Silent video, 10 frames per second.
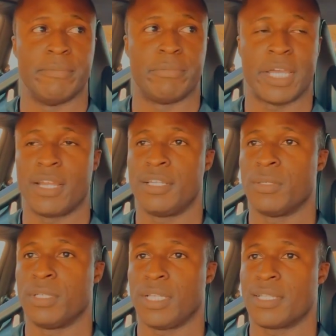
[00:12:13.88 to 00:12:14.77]
plan on
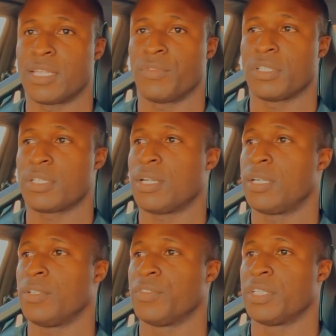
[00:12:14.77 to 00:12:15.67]
doing a lot of stuff with this
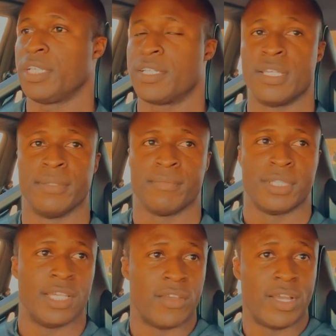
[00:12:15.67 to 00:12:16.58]
car over the years.
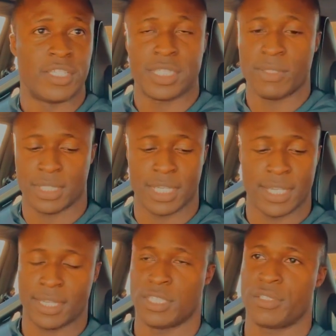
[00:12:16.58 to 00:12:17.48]
Eventually, once I
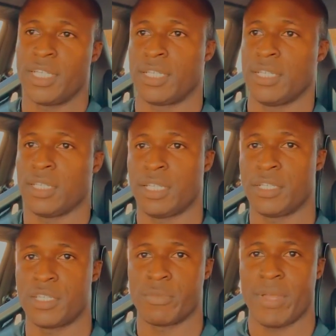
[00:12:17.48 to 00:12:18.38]
get the straight cut
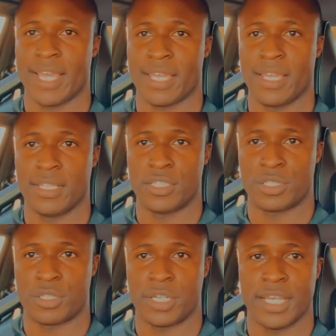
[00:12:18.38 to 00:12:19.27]
gears back in this
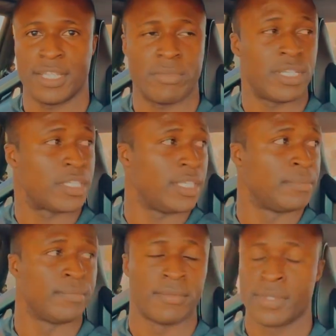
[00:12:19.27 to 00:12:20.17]
transmission,
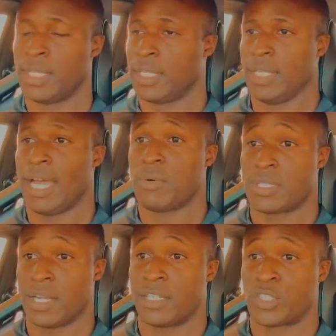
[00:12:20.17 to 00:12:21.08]
I will
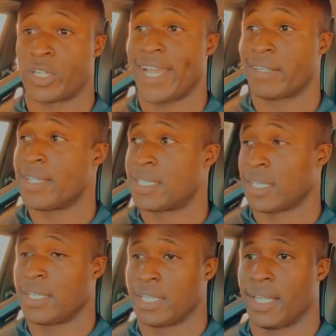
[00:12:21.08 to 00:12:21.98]
start drag
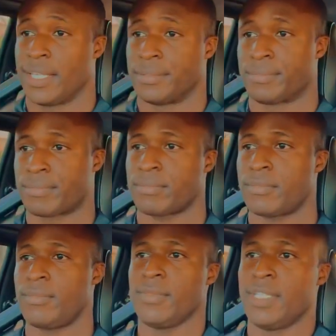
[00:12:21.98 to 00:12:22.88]
racing it again,
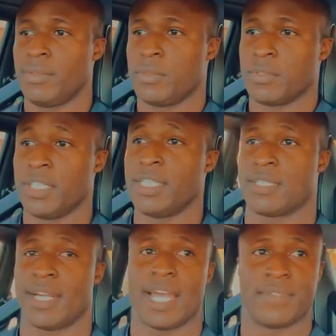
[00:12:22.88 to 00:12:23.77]
and then we'll really
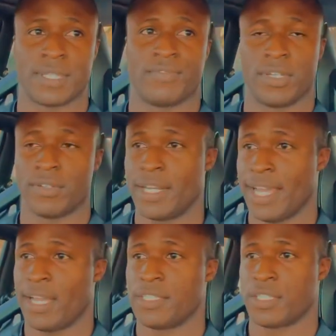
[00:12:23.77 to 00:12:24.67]
start having some fun. Right
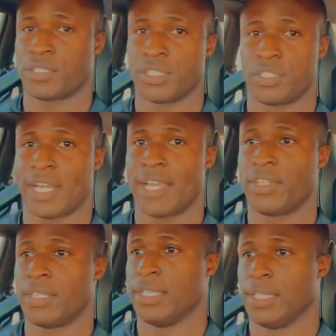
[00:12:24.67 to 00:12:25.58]
now, I just street drive
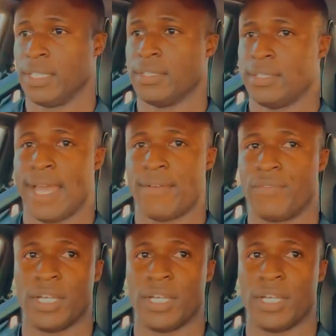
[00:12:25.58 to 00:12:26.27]
it, have